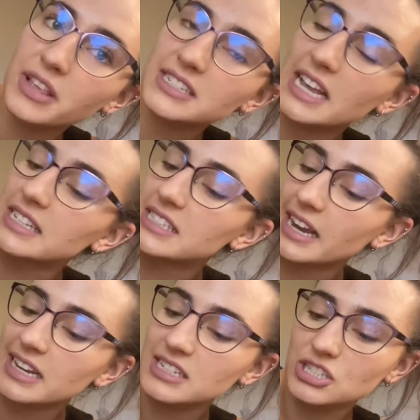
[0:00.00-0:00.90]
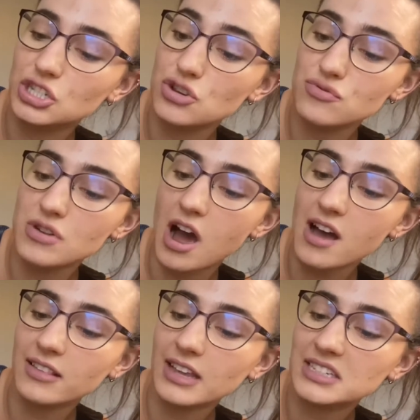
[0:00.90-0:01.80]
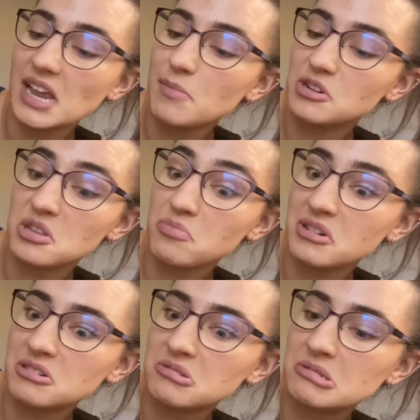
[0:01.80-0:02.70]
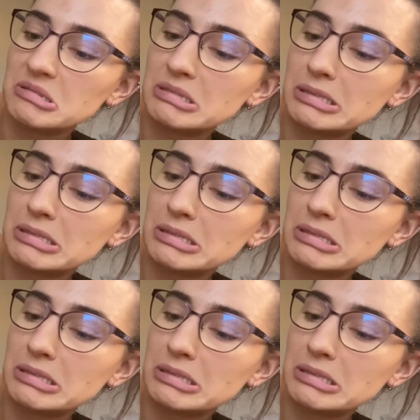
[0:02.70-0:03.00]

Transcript: 10 seconds to not like damage the bristles.